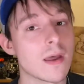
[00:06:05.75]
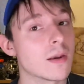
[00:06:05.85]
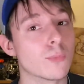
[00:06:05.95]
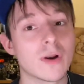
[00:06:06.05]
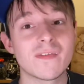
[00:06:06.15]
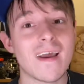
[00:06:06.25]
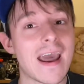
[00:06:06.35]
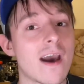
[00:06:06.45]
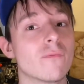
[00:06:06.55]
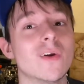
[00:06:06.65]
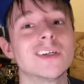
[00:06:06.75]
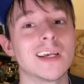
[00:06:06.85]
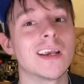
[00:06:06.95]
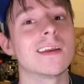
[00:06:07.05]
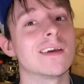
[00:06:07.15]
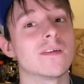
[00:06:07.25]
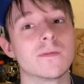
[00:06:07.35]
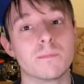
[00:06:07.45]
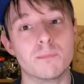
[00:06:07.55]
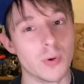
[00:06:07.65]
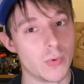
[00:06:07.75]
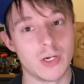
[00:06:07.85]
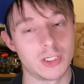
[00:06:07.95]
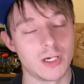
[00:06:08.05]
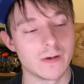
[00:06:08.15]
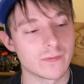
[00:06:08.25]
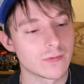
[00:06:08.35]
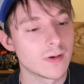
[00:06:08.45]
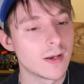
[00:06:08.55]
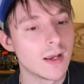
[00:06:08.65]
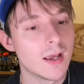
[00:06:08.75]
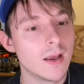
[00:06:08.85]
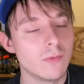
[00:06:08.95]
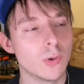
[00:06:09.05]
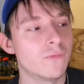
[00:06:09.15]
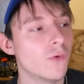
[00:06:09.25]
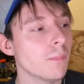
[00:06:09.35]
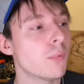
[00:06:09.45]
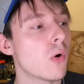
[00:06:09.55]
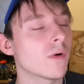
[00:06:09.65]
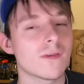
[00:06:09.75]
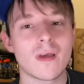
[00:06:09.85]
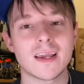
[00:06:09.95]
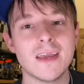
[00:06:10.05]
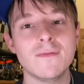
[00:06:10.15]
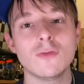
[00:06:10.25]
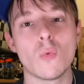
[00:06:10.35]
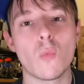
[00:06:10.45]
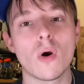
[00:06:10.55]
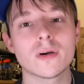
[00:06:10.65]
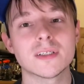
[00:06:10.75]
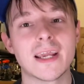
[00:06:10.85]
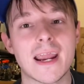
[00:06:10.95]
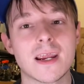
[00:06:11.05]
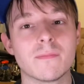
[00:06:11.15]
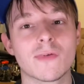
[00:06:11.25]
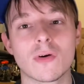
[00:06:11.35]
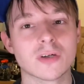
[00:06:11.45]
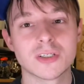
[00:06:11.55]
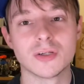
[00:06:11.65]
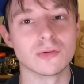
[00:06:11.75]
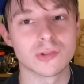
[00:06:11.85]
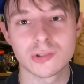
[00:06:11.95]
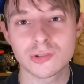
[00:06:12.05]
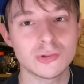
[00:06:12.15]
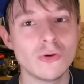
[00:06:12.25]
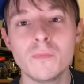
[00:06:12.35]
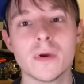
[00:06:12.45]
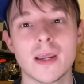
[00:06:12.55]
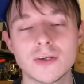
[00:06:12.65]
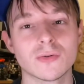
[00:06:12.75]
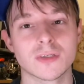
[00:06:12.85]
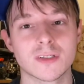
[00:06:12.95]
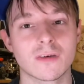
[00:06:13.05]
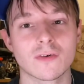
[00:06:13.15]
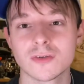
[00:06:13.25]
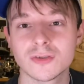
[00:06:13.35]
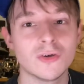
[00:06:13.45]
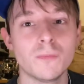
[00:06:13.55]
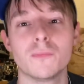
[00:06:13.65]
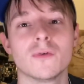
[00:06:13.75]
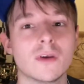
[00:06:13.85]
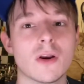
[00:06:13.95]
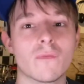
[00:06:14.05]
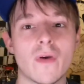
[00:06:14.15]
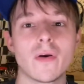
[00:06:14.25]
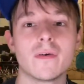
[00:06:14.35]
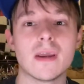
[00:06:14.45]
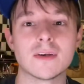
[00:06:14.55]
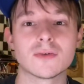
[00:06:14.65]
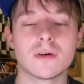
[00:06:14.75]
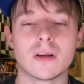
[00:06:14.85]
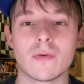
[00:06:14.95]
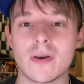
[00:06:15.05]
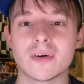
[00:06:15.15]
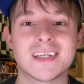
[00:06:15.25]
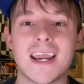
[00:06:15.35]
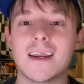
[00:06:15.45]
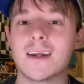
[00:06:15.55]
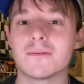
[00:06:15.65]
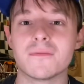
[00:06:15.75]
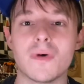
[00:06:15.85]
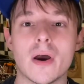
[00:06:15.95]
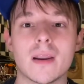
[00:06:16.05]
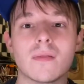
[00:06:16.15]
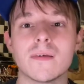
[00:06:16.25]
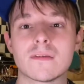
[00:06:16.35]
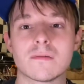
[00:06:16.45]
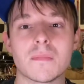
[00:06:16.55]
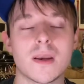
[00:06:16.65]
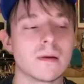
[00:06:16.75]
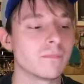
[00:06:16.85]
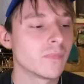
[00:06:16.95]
And when it's average, it is booty cheeks. With football, it's like even the worst games are still stupid interesting. They're still, very, entertaining and fun, at least to me.